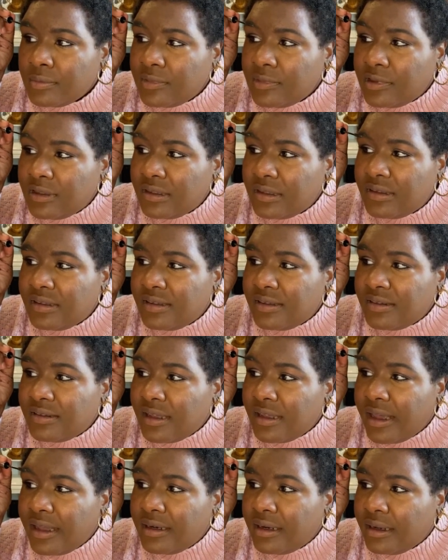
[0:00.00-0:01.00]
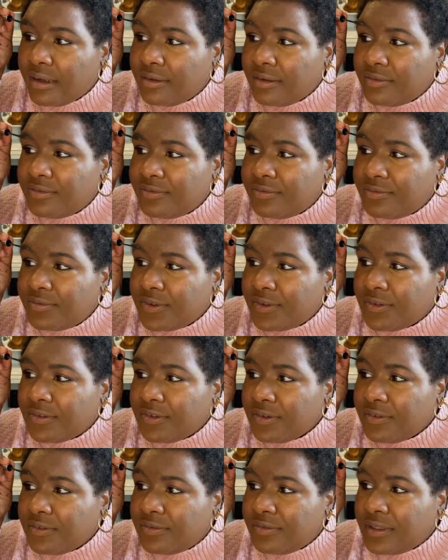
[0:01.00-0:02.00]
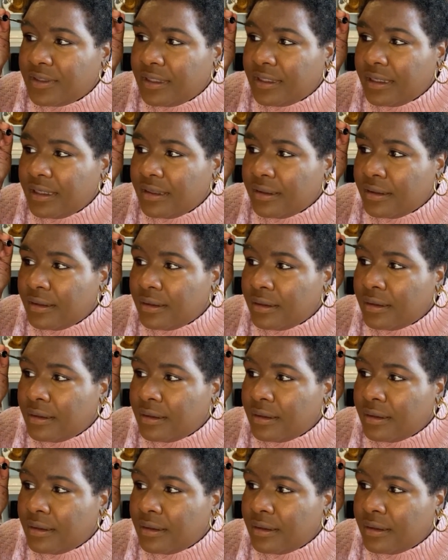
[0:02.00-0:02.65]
to set and further fill in.